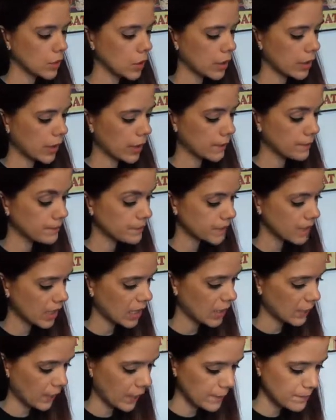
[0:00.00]
Okay,
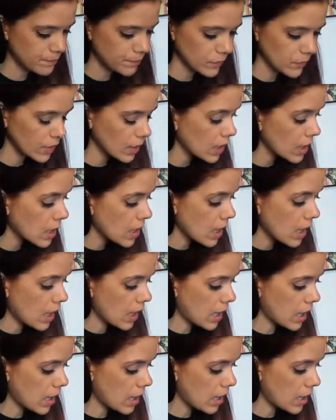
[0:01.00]
anyway.
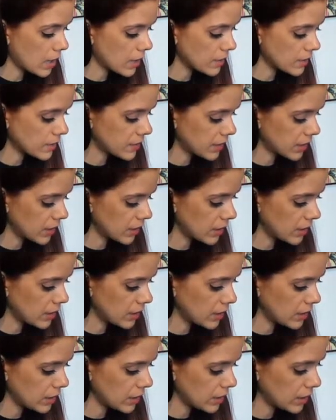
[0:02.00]

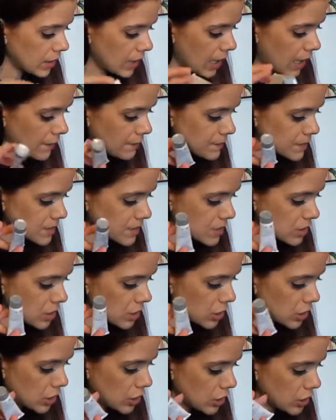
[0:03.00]
The
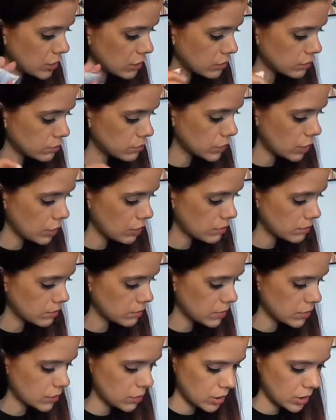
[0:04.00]
Absolute... no,
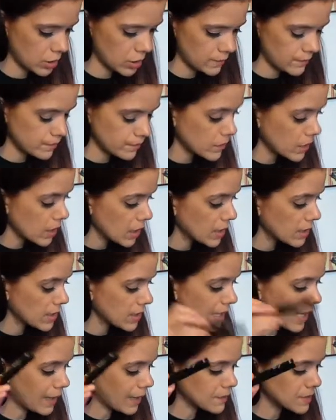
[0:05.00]
not you.
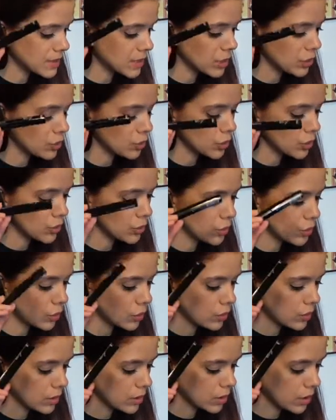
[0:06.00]
The Absolute New
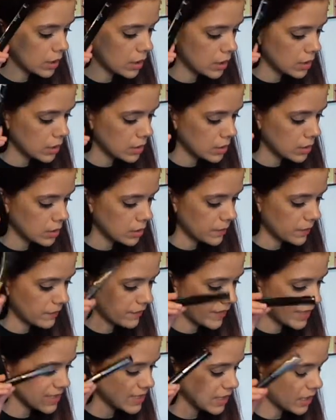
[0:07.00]
York
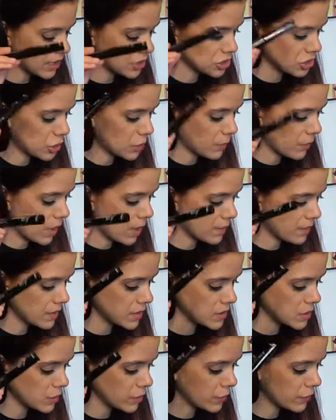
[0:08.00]
Perfecting Eyeshadow Primer.
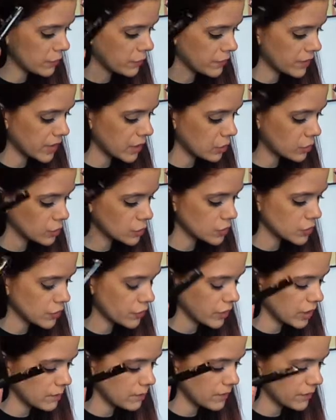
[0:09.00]
This oil-free,
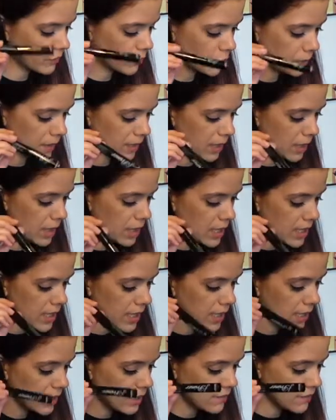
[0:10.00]
ultra-creamy formula
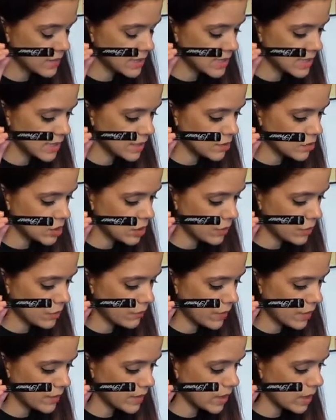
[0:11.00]
even skin tone
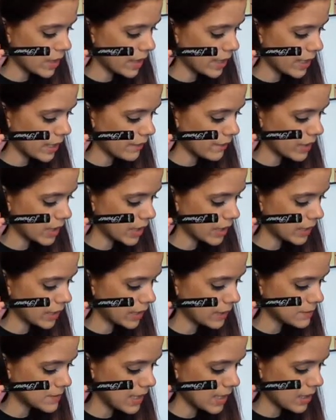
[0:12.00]
around the eye area and
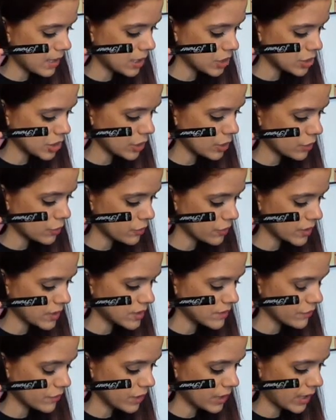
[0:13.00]
keeps eyeshadow
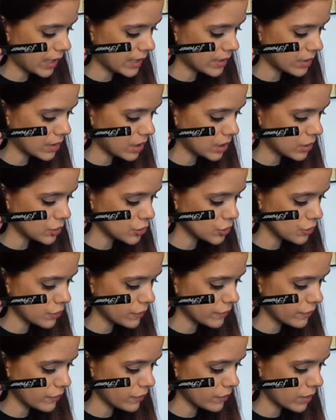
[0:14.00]
crease free and colour
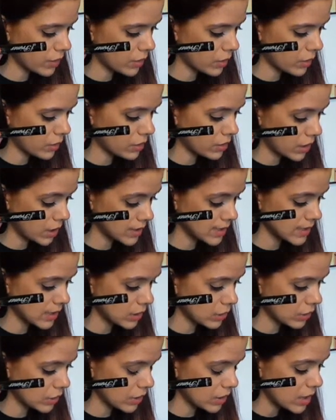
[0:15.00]
true for a
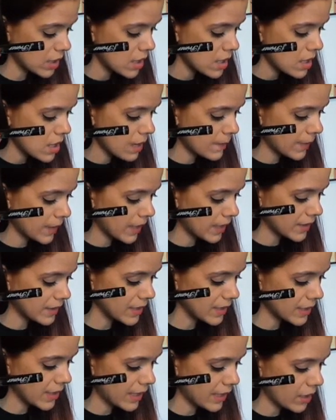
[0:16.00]
lasting look. Apply a
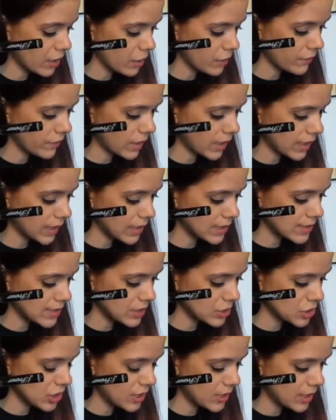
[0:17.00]
thin layer over eyelids
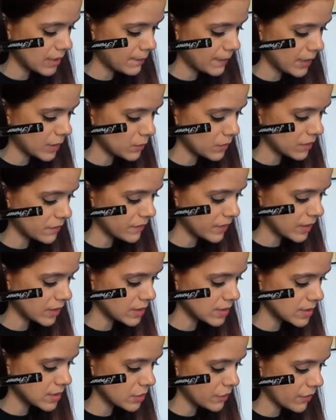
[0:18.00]
and gently blend with
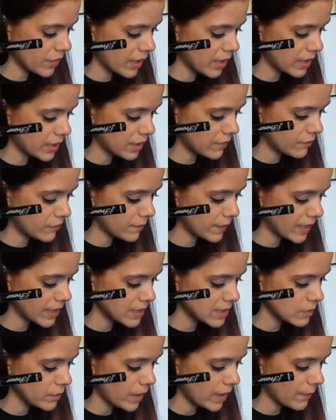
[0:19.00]
fingers to create an even
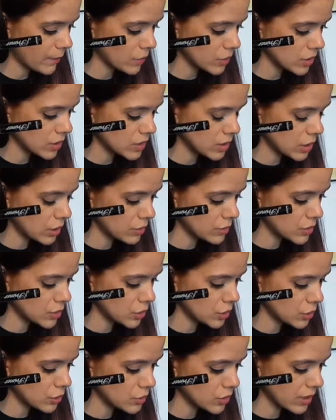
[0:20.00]
base. Wear product alone
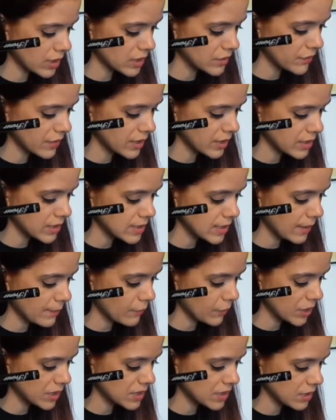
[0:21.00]
to neutralise redness
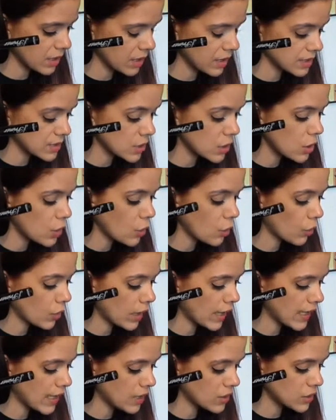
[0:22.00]
and brighten eyes, or
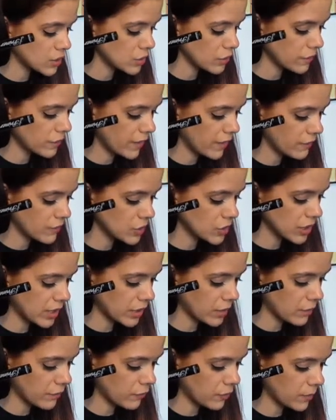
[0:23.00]
layer under your favourite
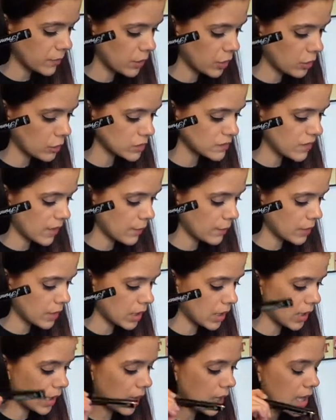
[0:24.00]
shadow for a prolonged vibrant
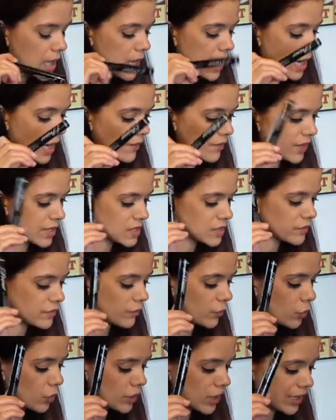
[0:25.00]
colour. And that's
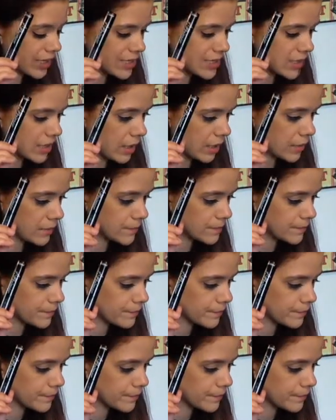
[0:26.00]
$4.99.